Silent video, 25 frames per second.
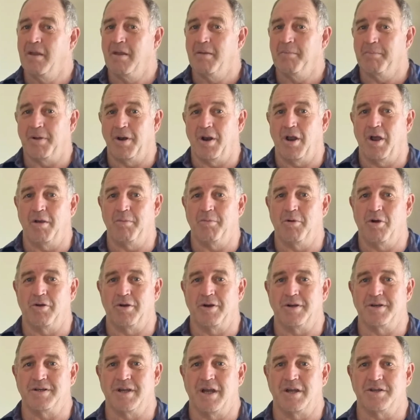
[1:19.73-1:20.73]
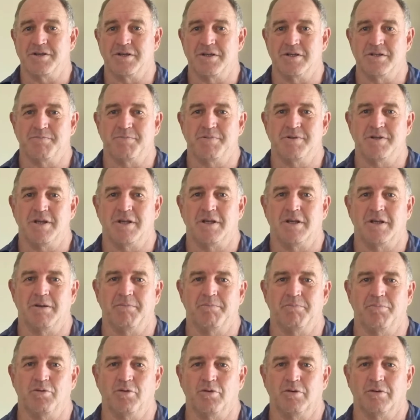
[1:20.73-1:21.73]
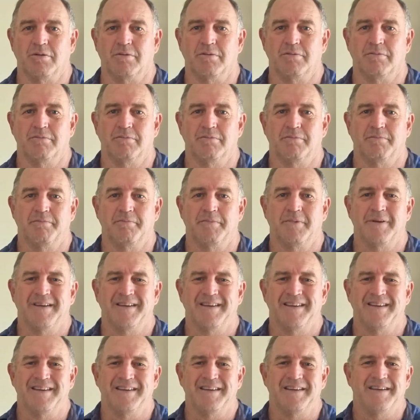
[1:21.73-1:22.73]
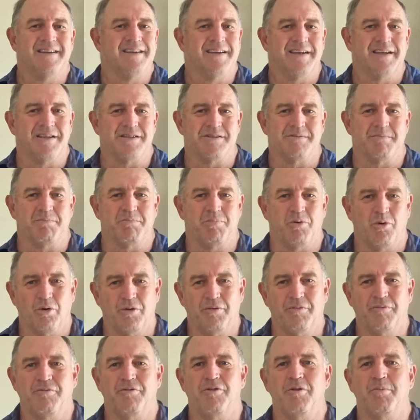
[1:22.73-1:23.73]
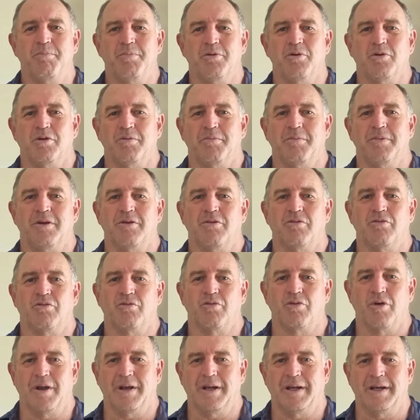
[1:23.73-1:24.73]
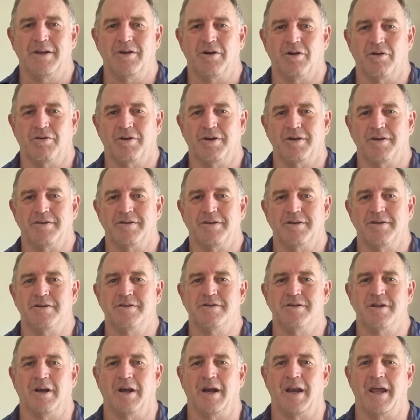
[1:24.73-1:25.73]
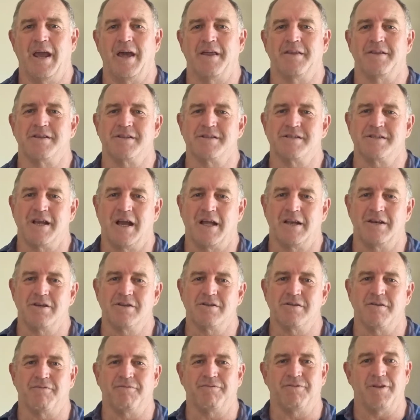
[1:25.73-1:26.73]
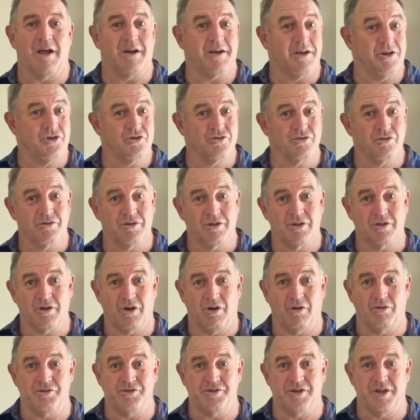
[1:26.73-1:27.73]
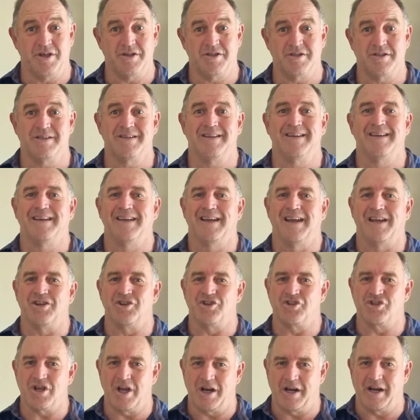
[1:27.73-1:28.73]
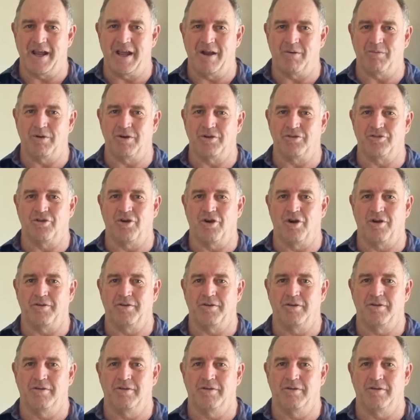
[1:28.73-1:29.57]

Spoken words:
But home orientation is particularly important. It is important for the building to be correctly oriented to allow the sun to flood in during the cold season and shut it out when it's hot.